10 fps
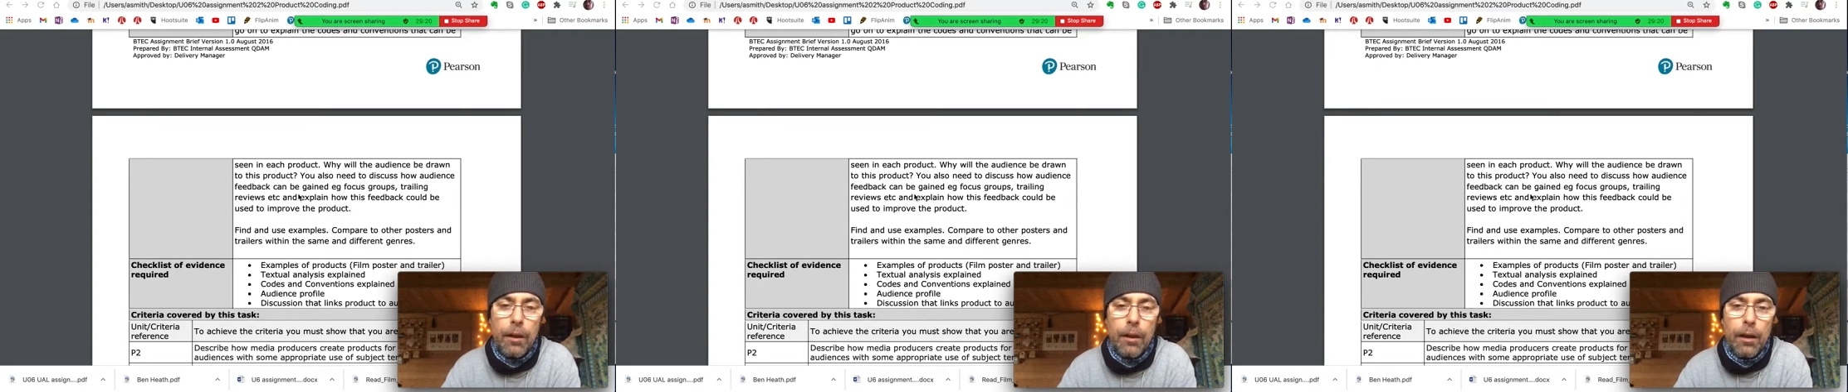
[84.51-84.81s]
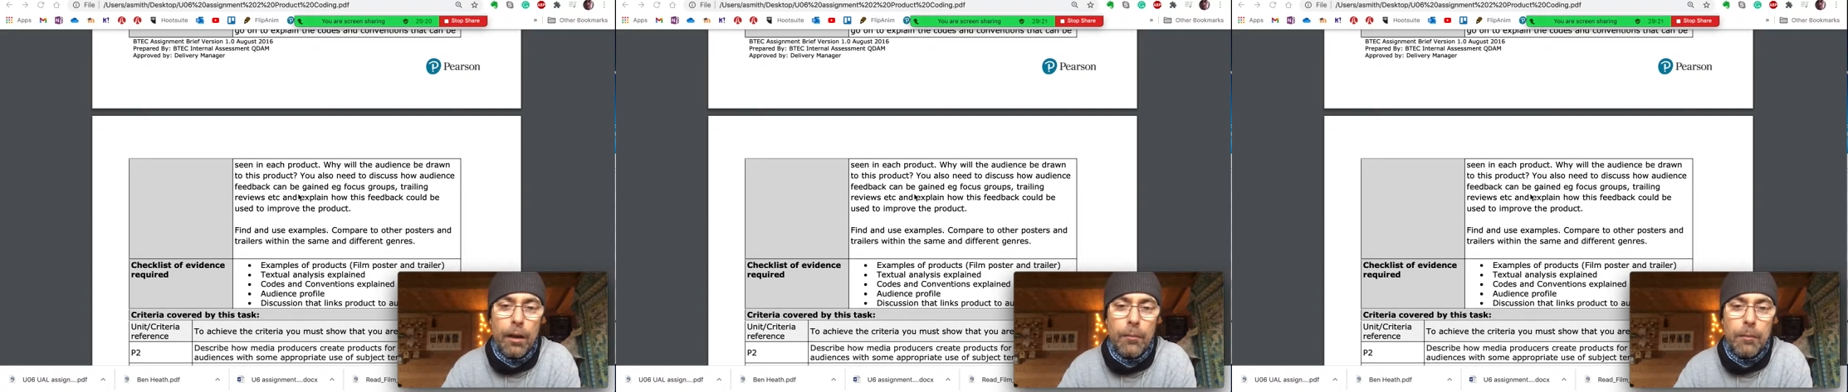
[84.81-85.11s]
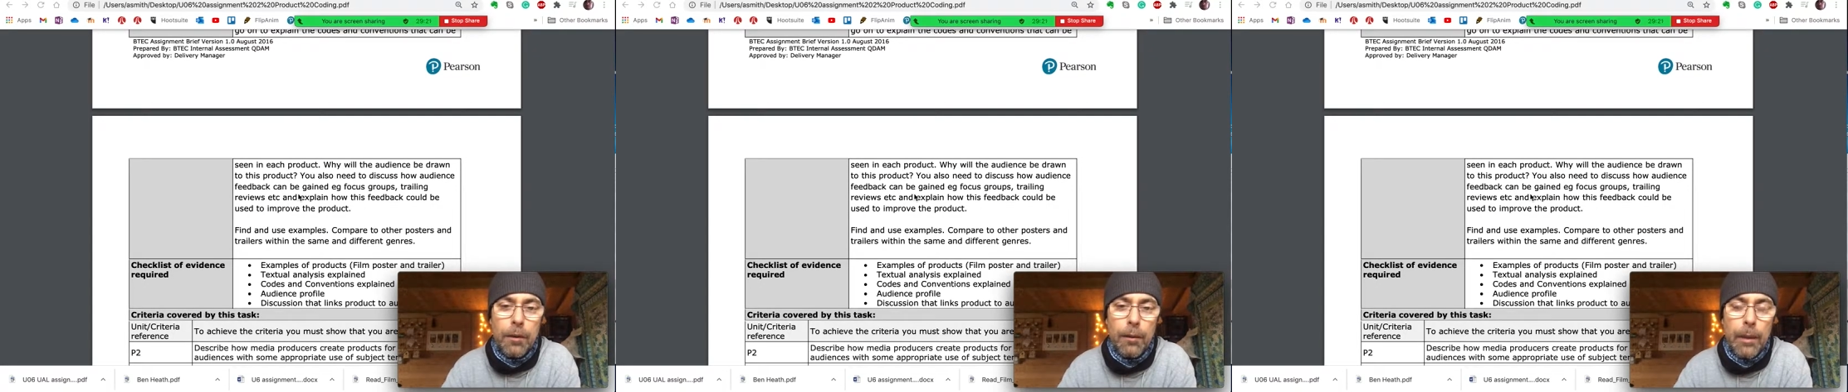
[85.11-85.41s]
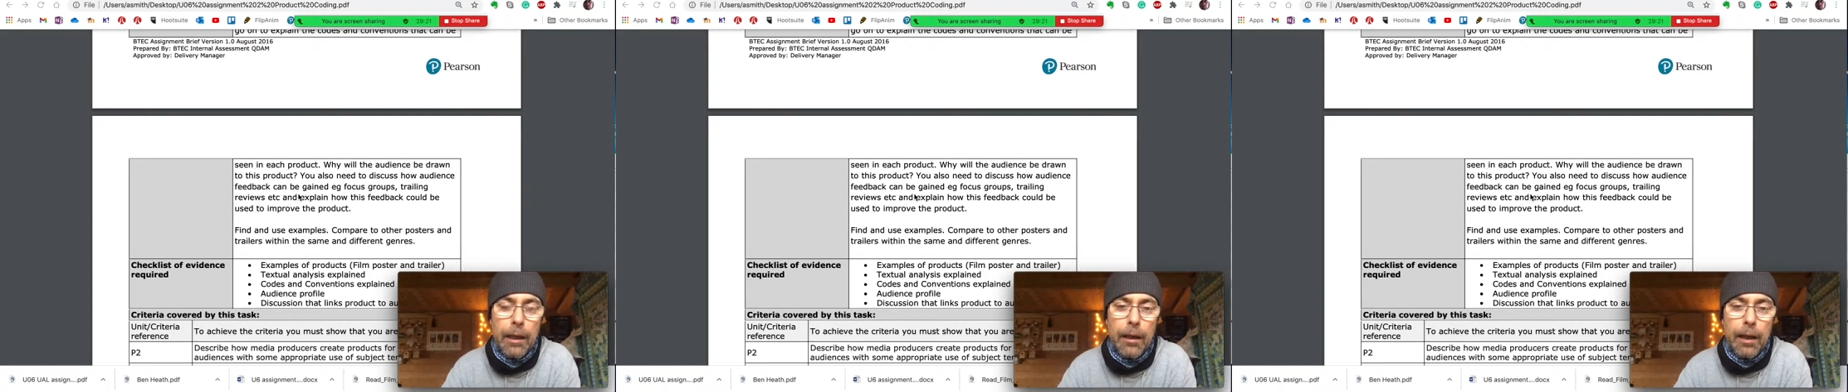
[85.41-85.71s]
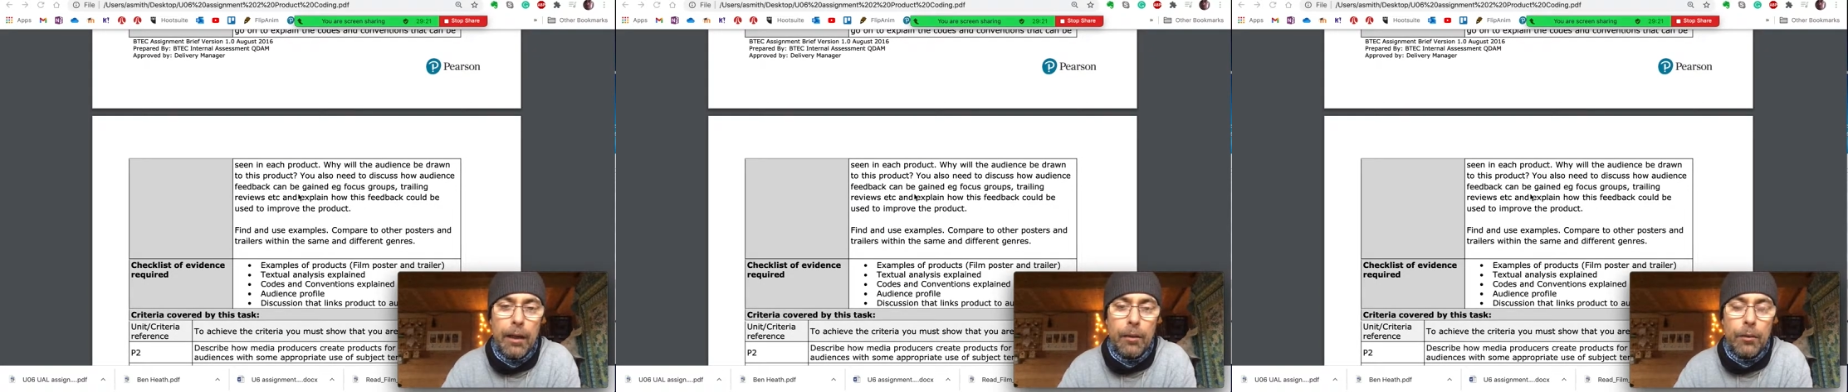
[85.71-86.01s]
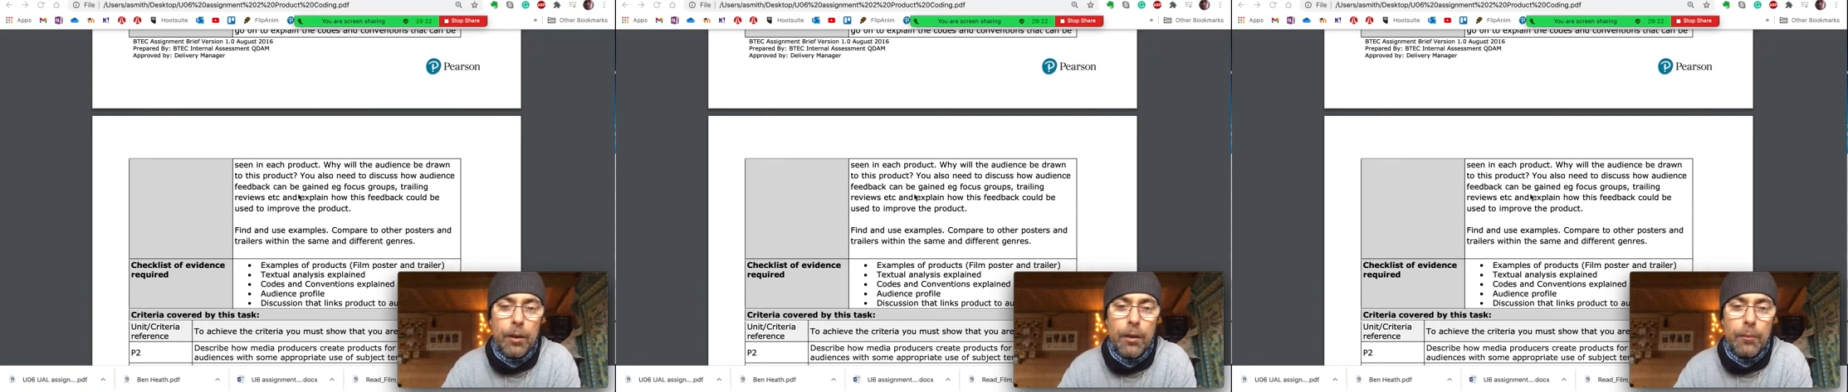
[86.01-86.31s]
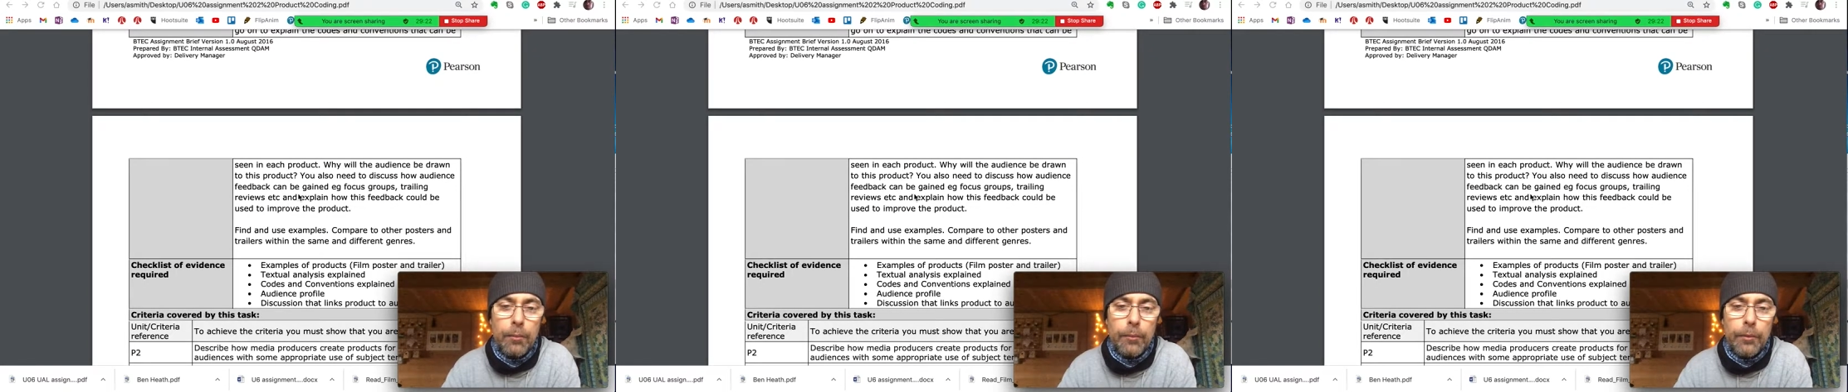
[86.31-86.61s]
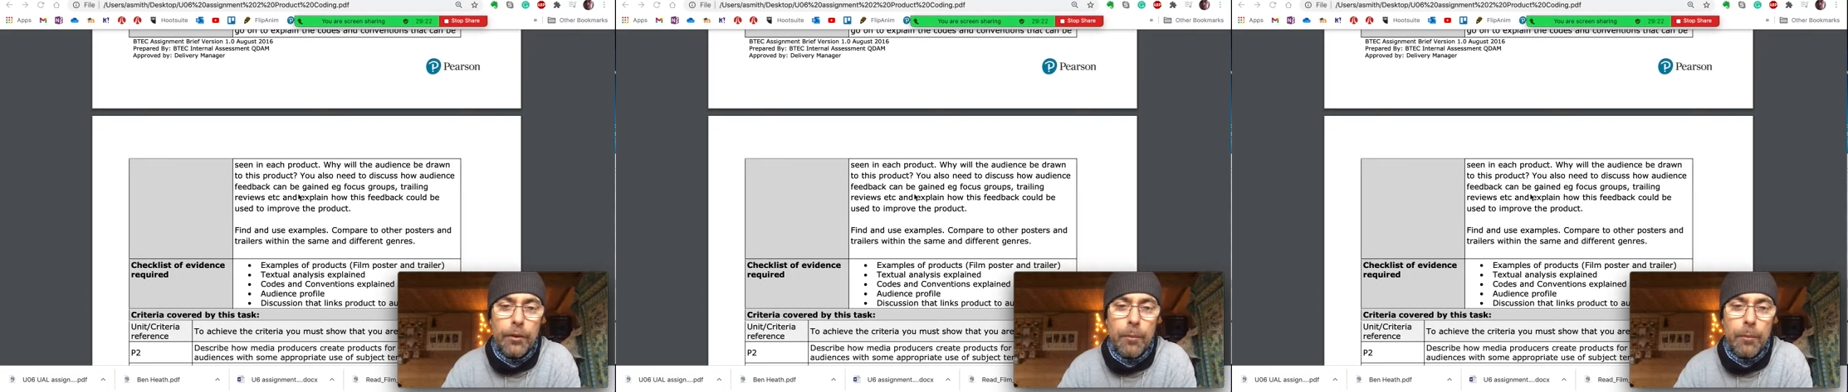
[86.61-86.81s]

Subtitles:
about how you